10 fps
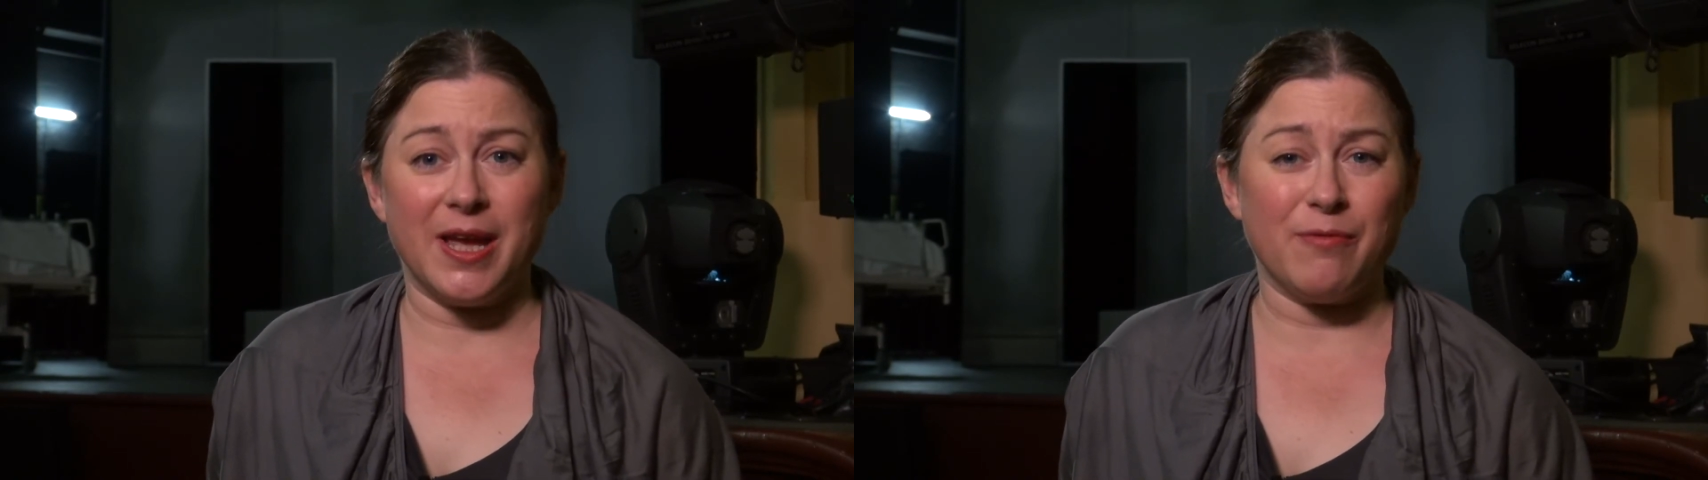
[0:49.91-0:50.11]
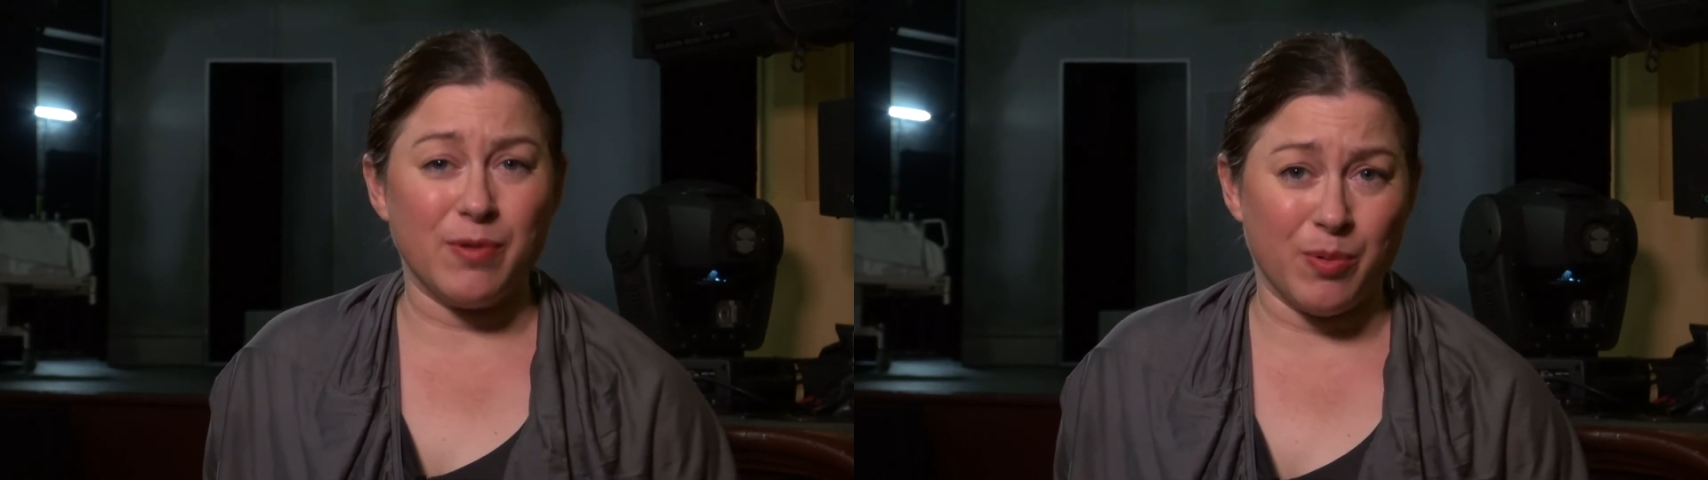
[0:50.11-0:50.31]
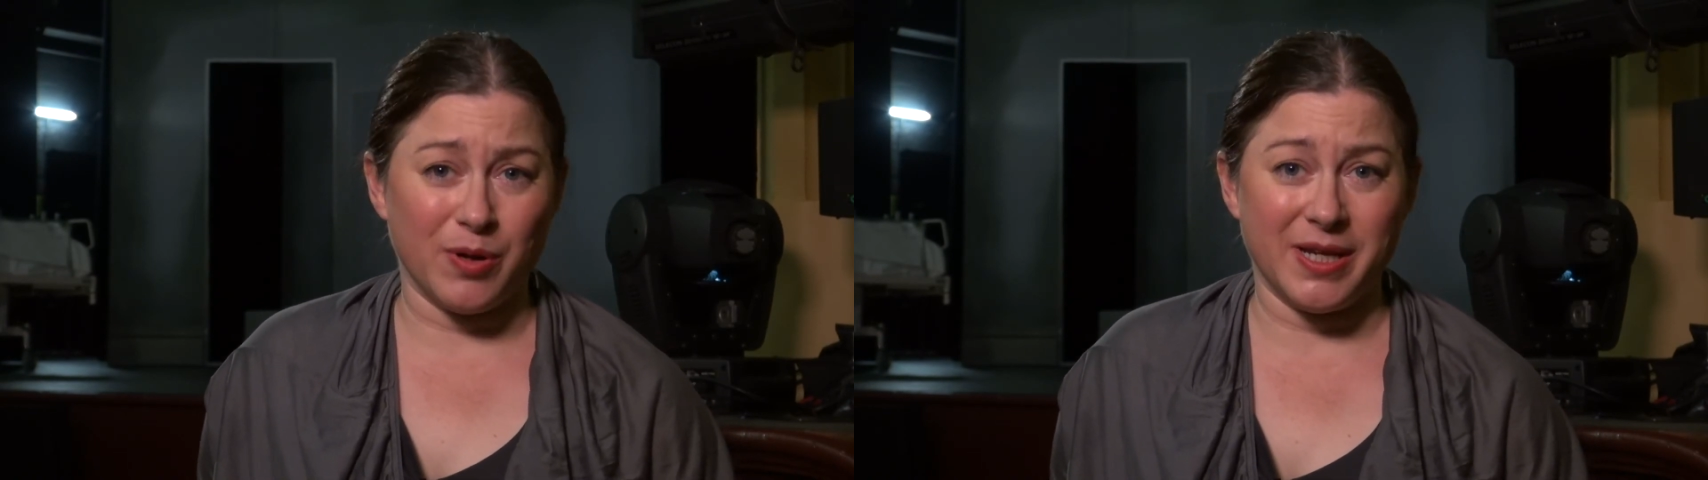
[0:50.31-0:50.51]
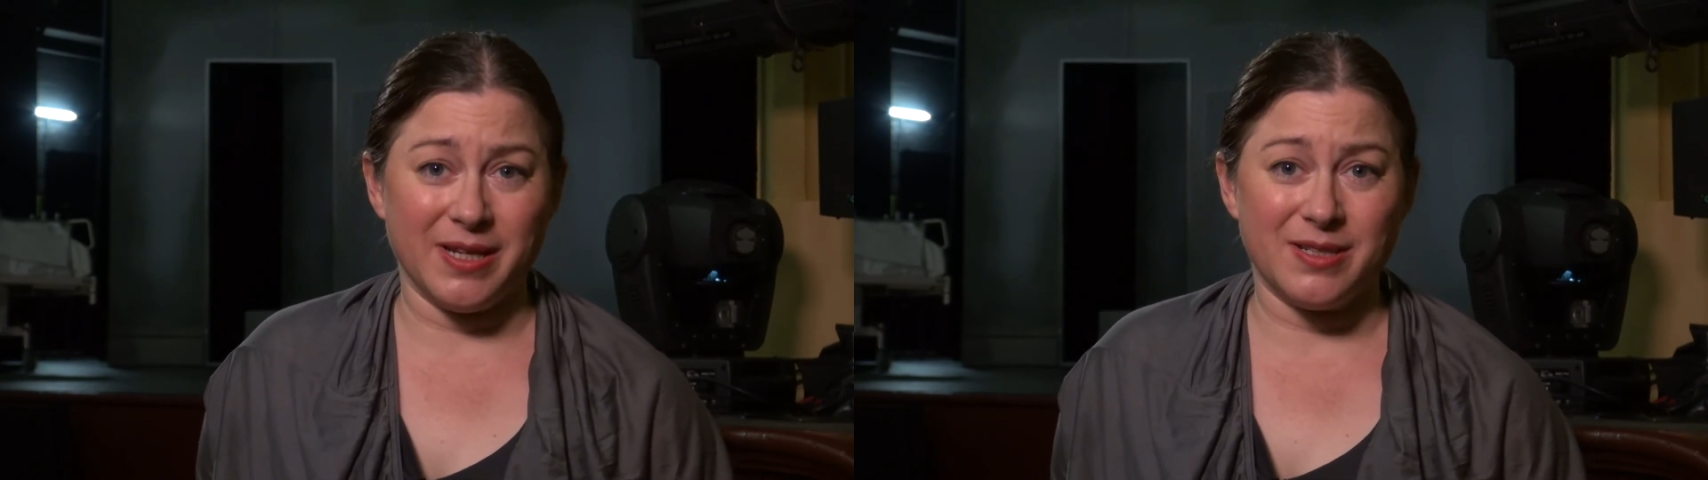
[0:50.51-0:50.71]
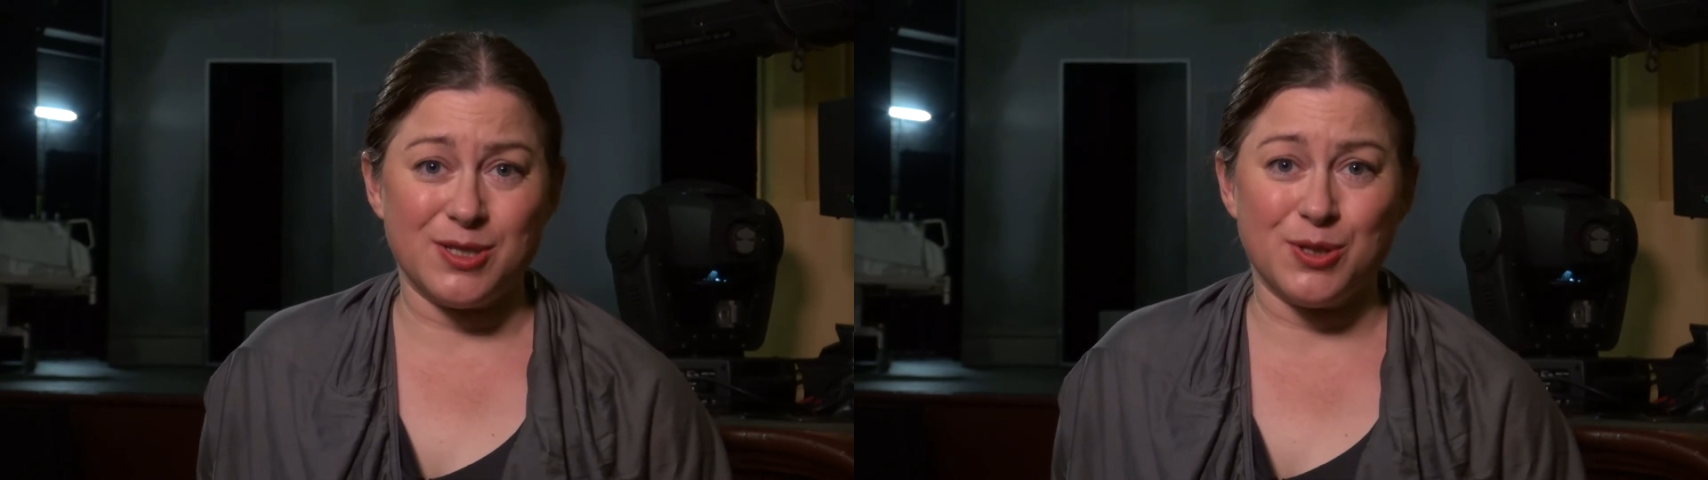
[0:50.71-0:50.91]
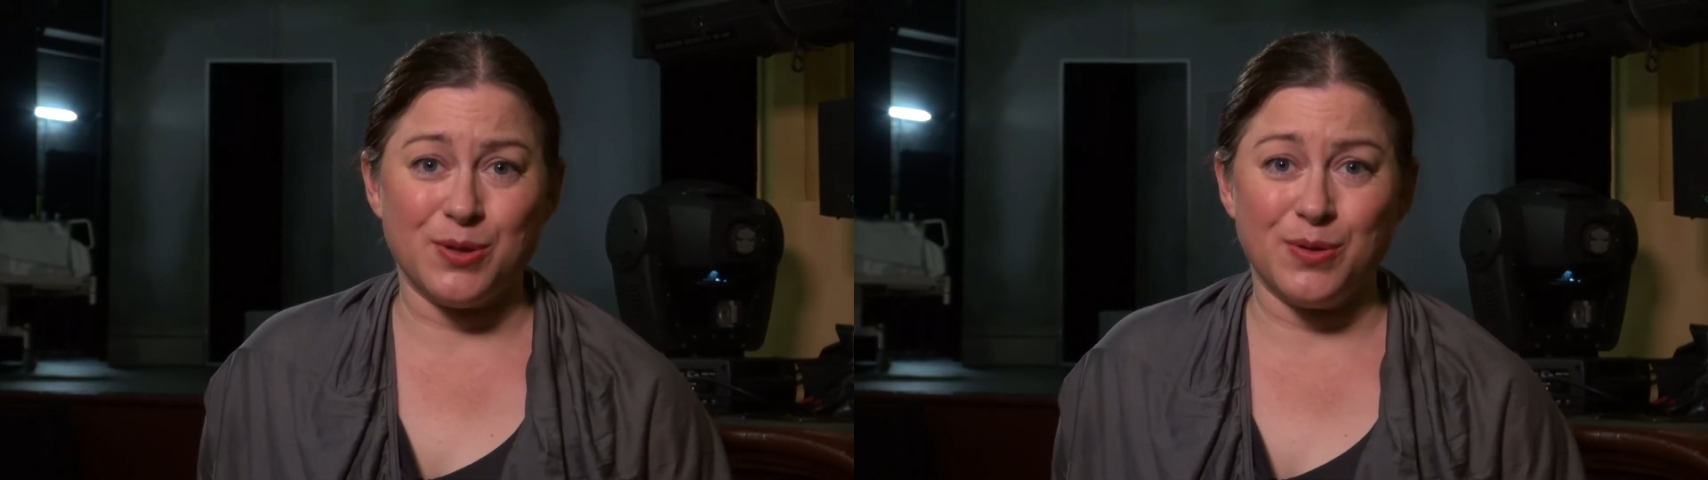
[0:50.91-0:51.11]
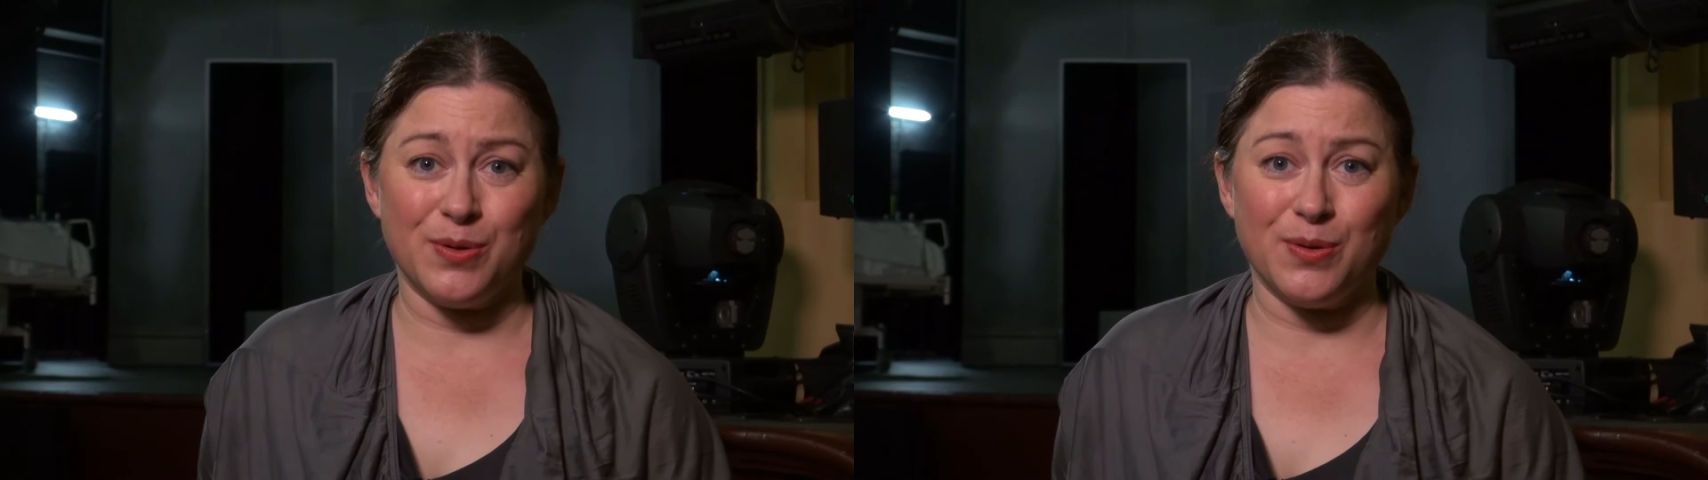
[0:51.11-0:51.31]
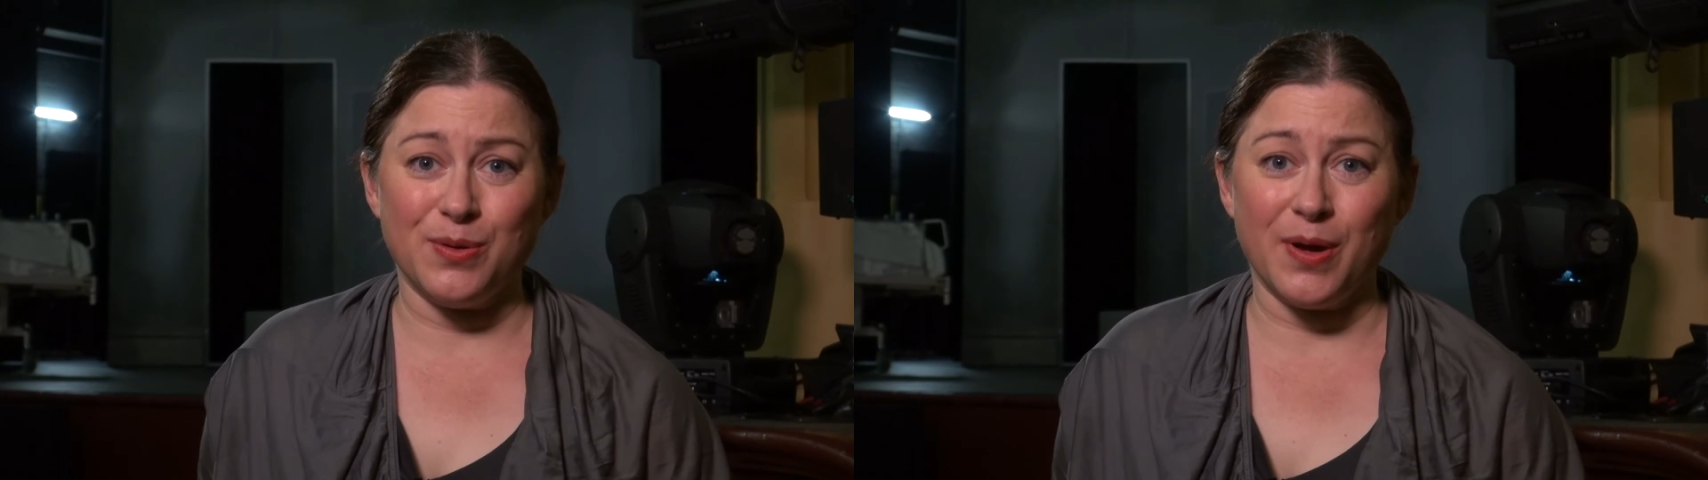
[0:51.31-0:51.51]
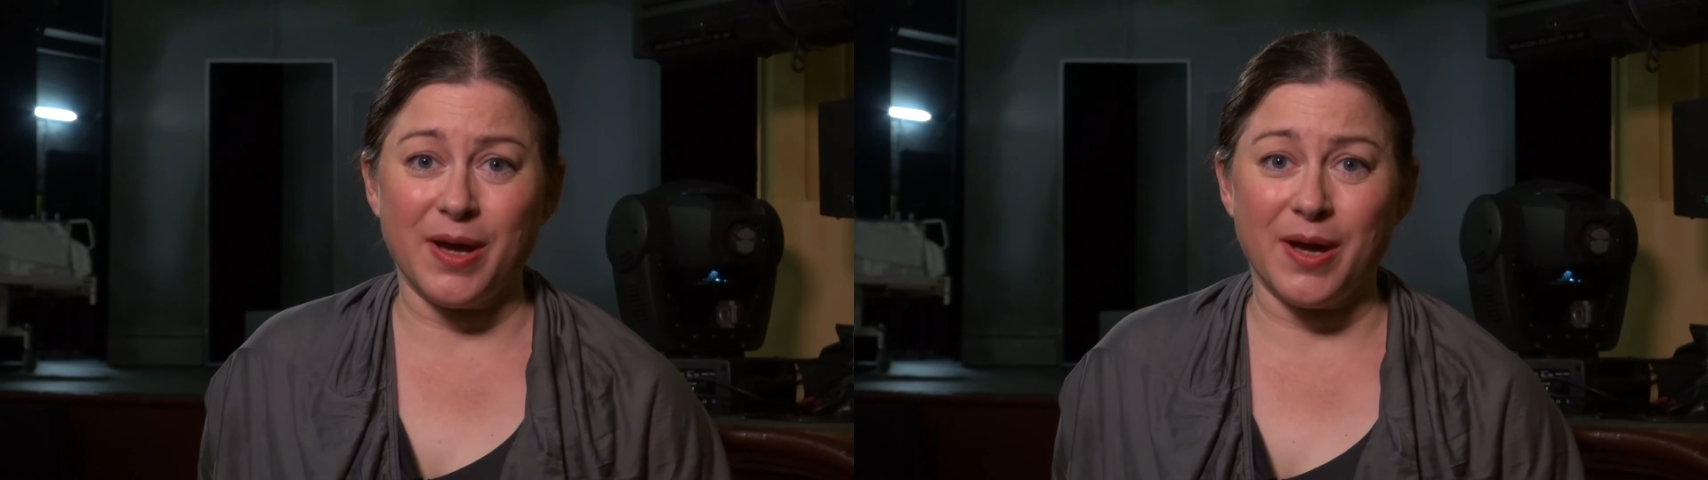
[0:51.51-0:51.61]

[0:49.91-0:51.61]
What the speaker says: everybody to